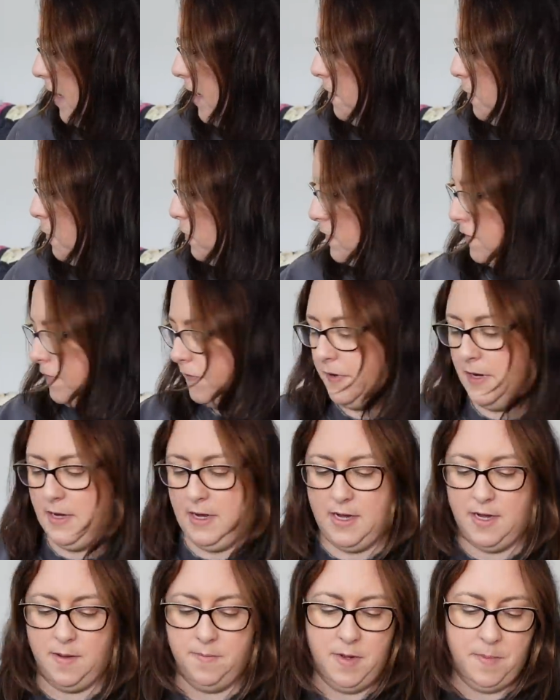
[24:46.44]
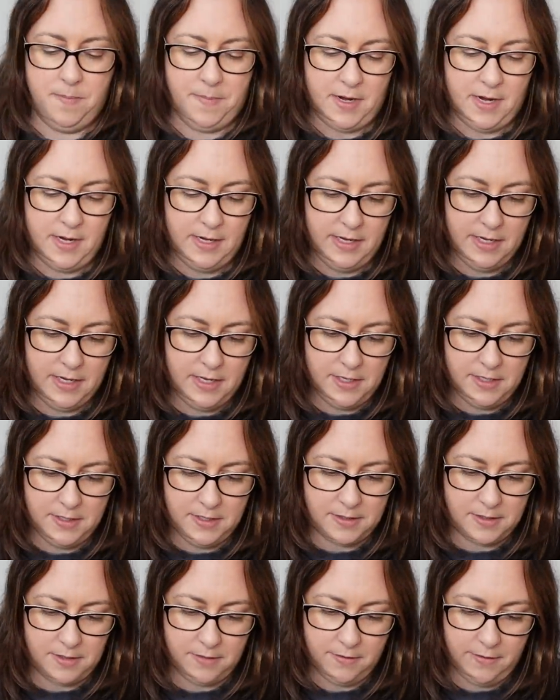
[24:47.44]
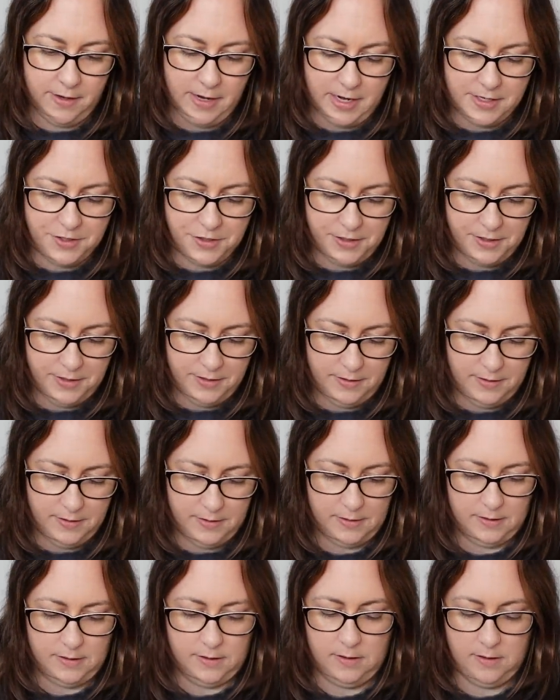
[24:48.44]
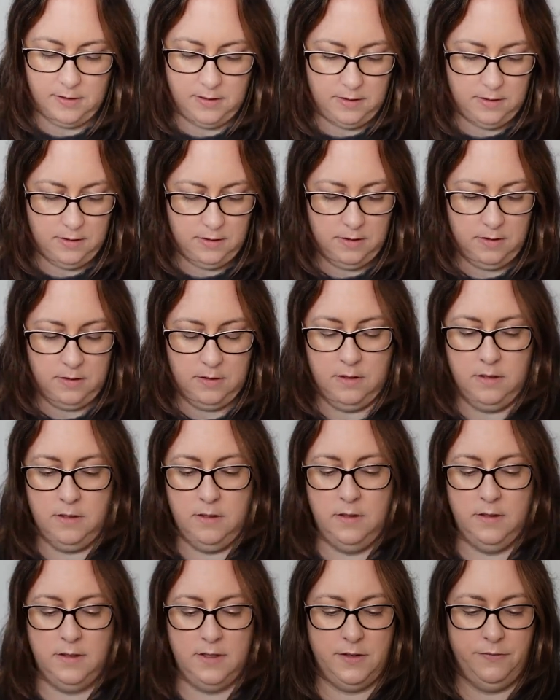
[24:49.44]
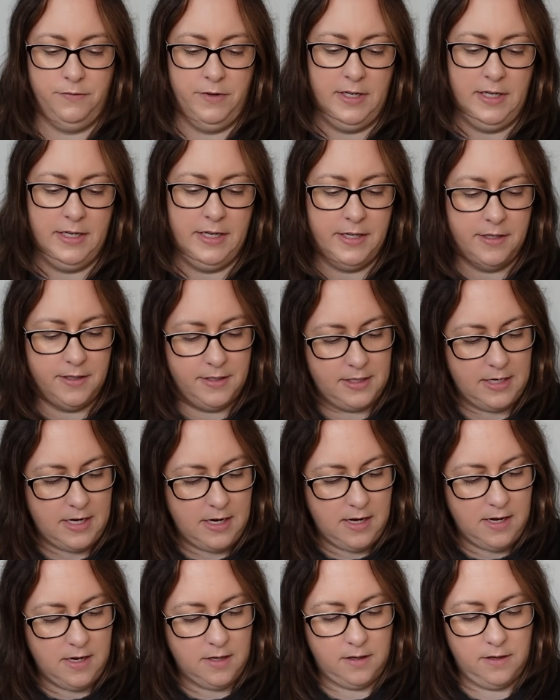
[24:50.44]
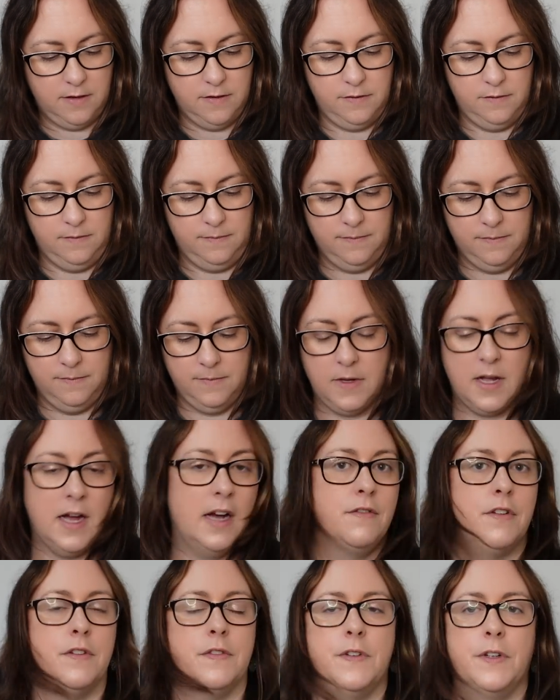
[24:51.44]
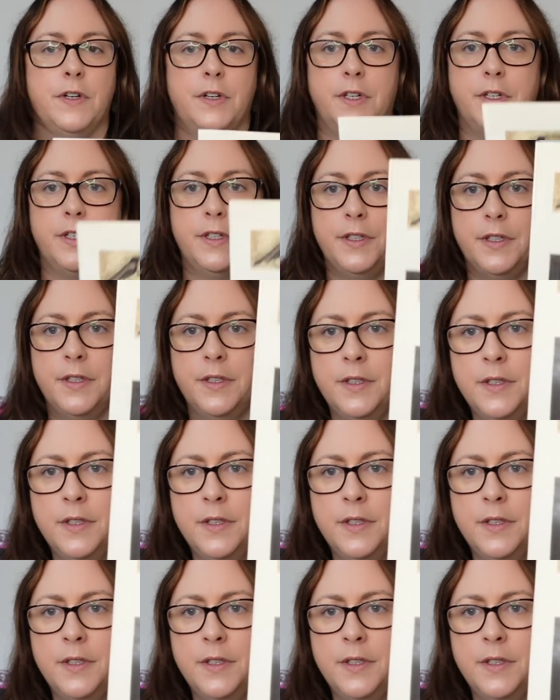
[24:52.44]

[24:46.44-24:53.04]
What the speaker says: Animals Farm by Nikki's Creations. It's a really dark cover photo.